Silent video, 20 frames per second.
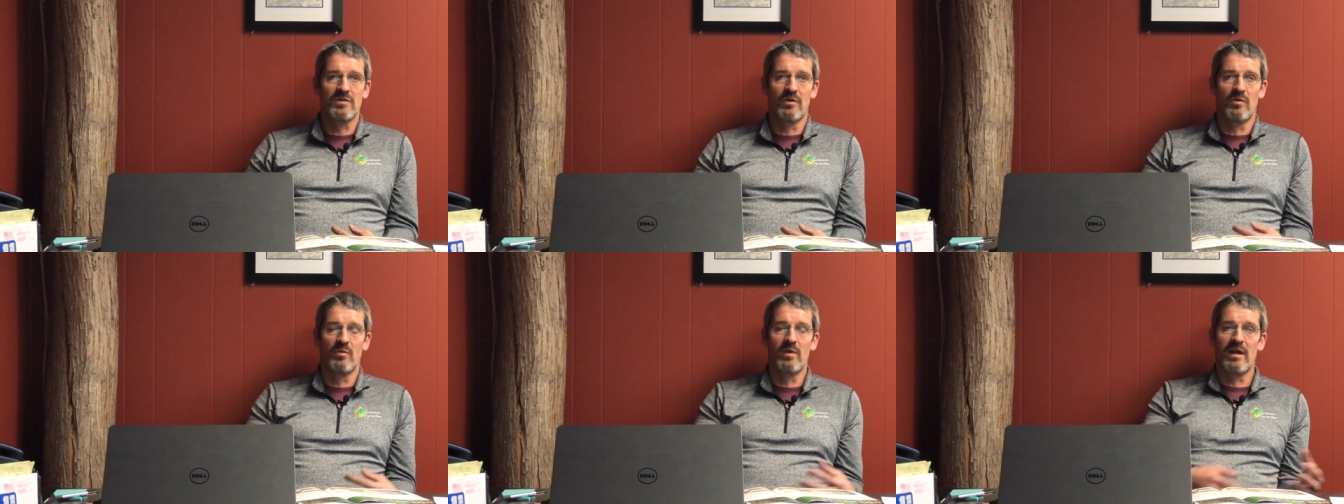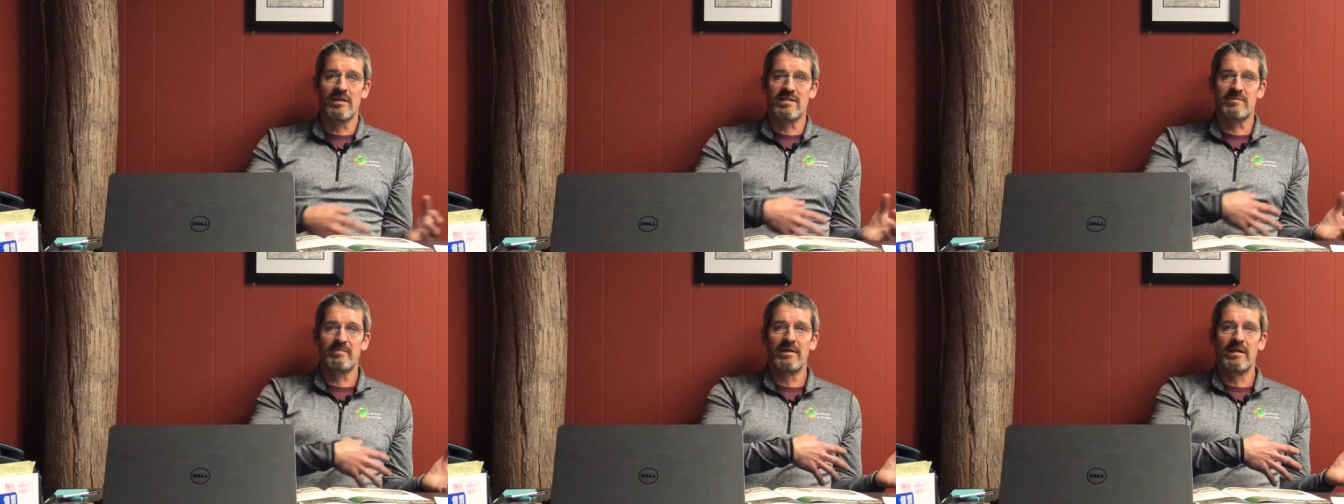So
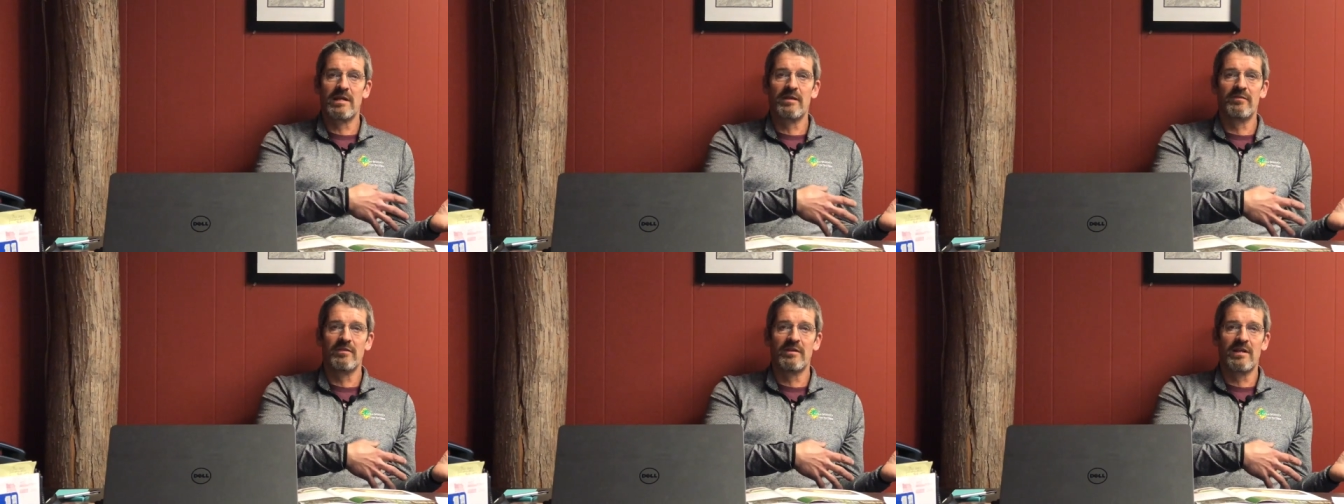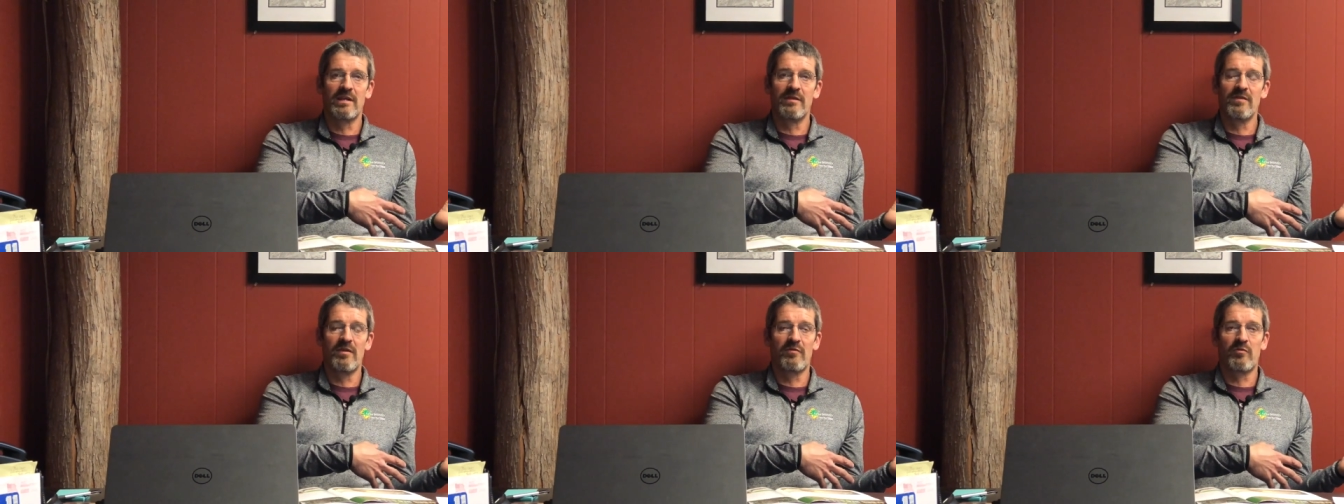when
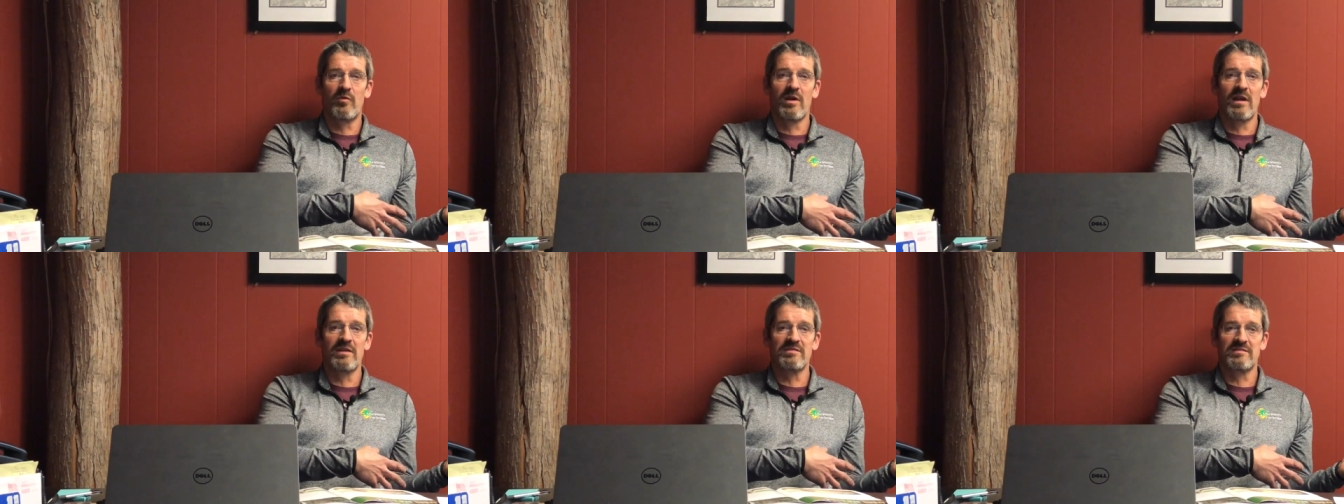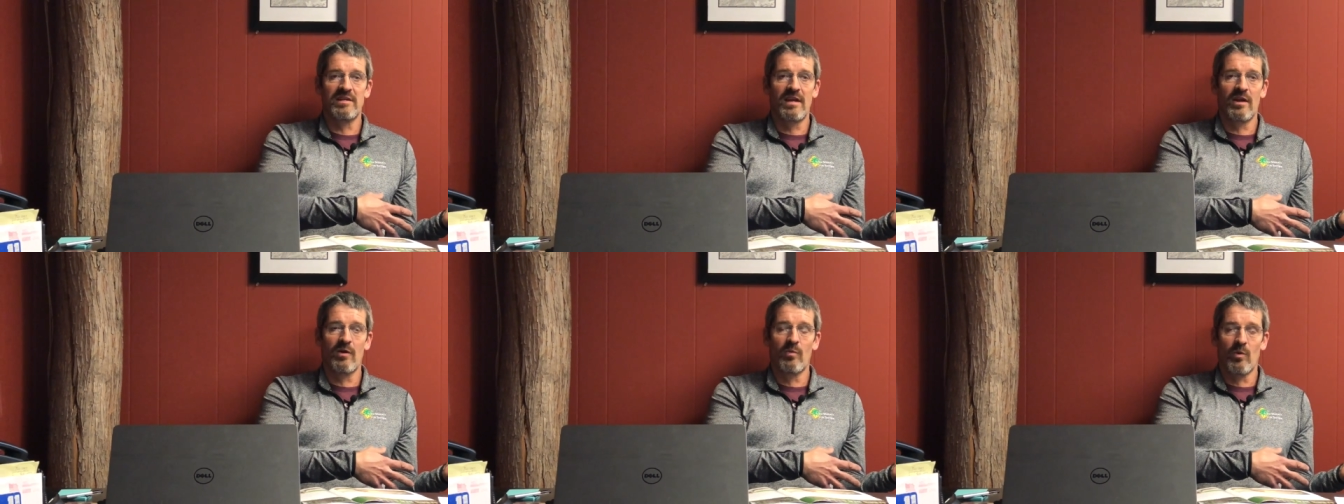even if we're not
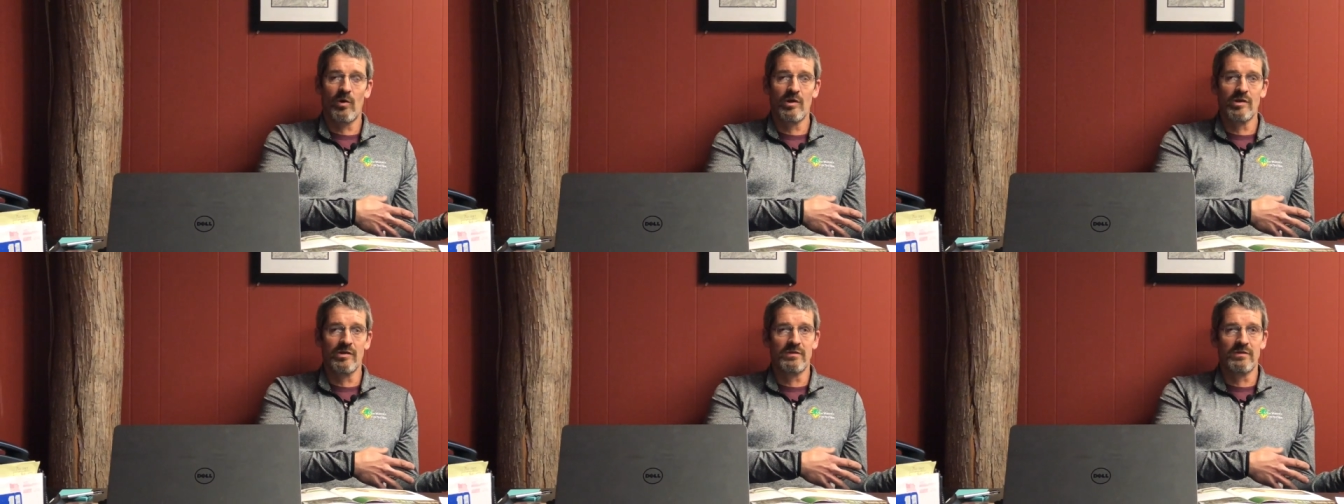saying a word